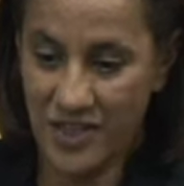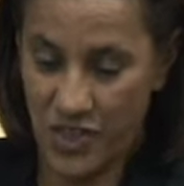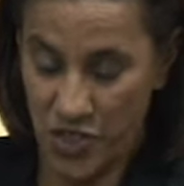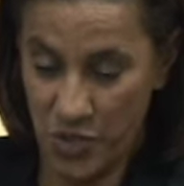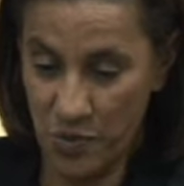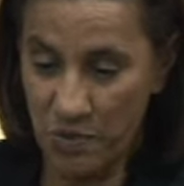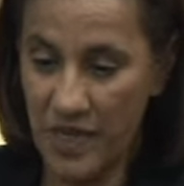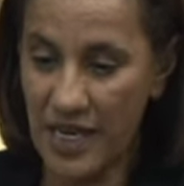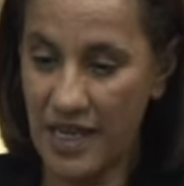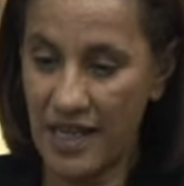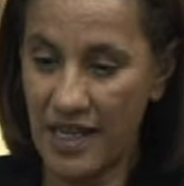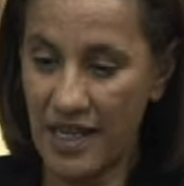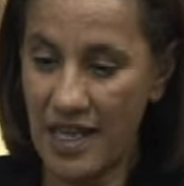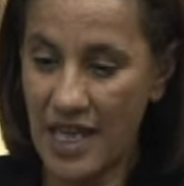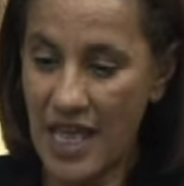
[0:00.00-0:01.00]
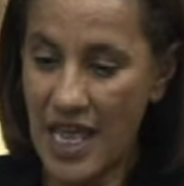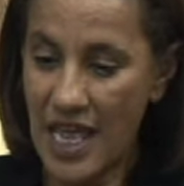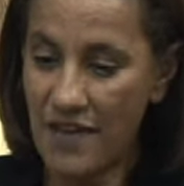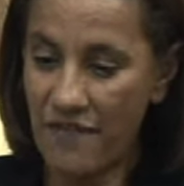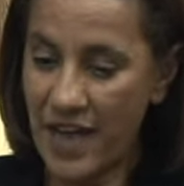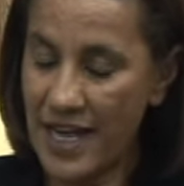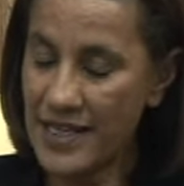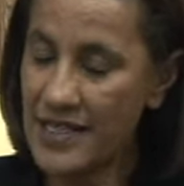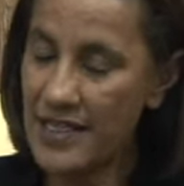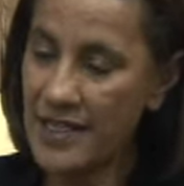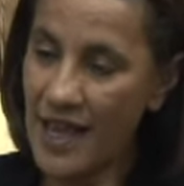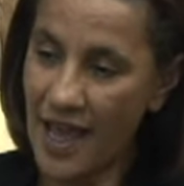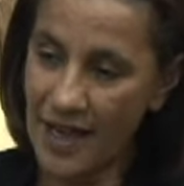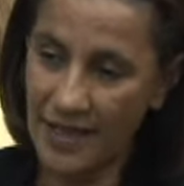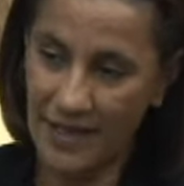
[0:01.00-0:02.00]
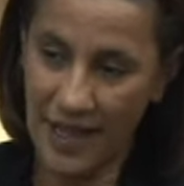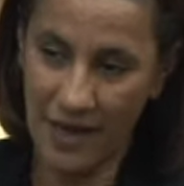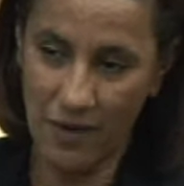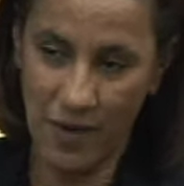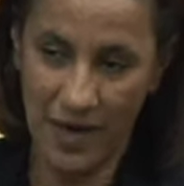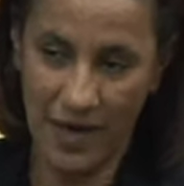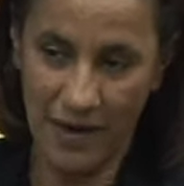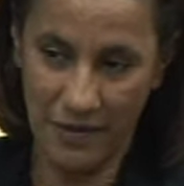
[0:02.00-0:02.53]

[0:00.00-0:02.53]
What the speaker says: to me, if I did not like what